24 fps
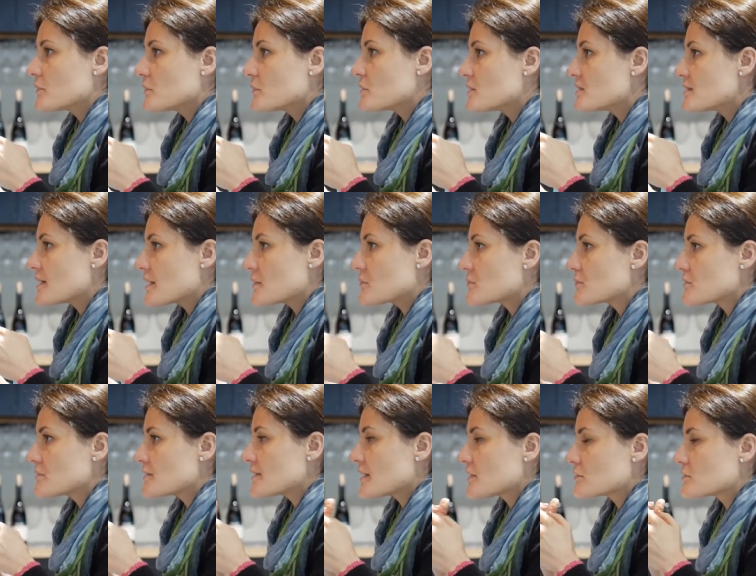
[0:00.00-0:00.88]
It
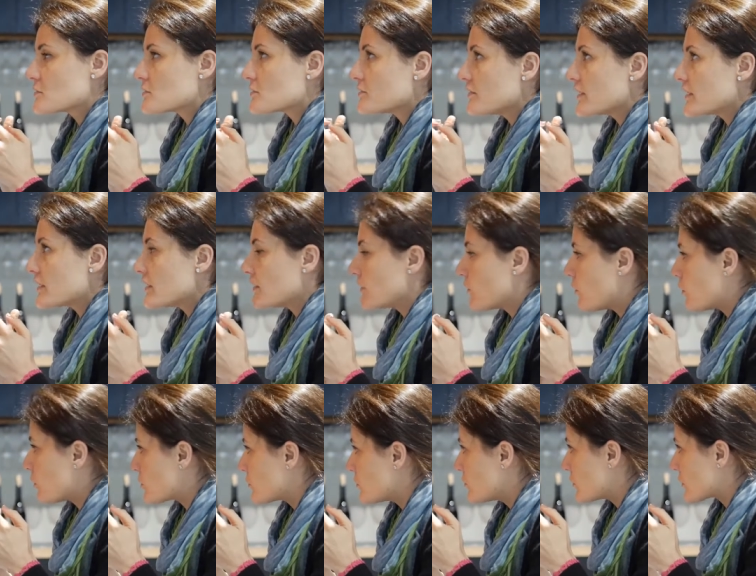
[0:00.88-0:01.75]
sounds sounds very
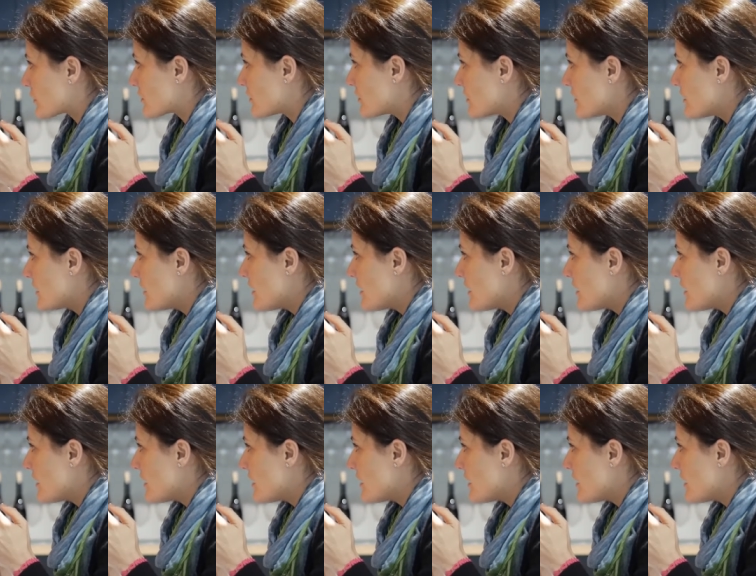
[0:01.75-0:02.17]
awkward.